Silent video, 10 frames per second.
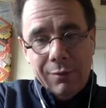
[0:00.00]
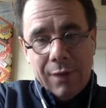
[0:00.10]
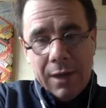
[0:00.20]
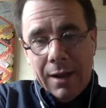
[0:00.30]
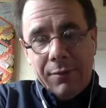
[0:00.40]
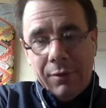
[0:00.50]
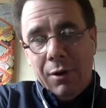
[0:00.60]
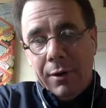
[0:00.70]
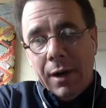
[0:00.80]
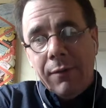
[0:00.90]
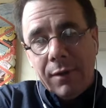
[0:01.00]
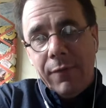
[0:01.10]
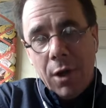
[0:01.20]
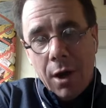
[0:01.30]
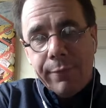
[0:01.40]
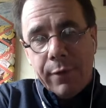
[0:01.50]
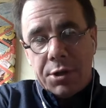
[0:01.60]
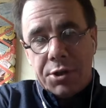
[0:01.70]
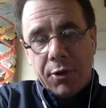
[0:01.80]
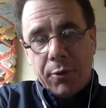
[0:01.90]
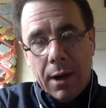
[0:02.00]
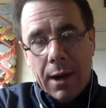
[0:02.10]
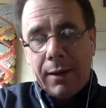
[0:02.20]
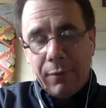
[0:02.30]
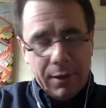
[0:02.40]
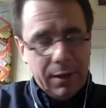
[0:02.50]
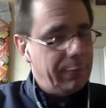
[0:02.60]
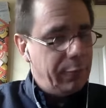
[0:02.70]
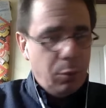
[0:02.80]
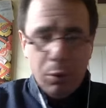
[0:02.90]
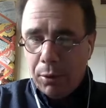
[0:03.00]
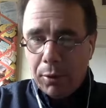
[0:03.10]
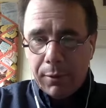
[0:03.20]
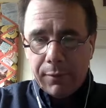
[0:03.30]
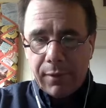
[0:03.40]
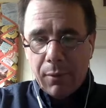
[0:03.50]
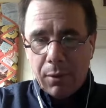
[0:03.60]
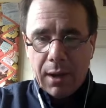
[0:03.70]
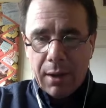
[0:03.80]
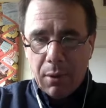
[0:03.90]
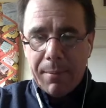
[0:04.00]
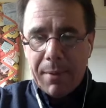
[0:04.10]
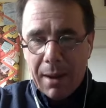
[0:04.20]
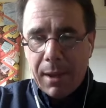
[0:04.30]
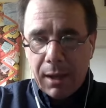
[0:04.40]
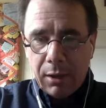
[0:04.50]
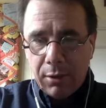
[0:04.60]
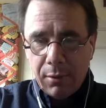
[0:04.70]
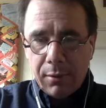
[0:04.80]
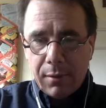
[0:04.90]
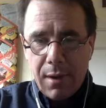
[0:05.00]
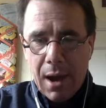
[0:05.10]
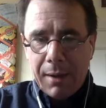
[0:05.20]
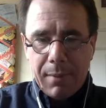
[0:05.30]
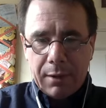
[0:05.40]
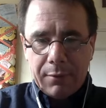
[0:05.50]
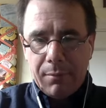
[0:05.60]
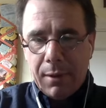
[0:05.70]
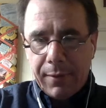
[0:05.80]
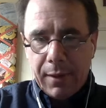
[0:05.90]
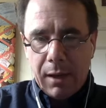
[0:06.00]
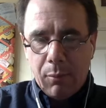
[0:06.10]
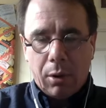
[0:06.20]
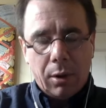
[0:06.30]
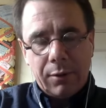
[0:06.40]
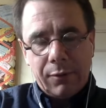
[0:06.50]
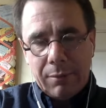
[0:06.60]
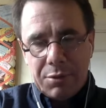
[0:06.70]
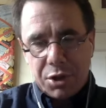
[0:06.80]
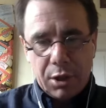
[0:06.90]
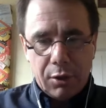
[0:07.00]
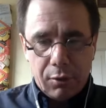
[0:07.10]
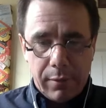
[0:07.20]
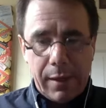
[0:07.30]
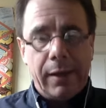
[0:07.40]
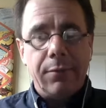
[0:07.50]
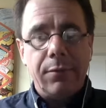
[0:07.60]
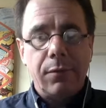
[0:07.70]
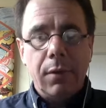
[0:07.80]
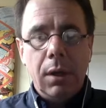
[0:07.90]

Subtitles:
That has a nice DVR function to where I can look at Hulu and say, well, okay, well I'm not paying your $9 a month anymore because I'm just going to do this.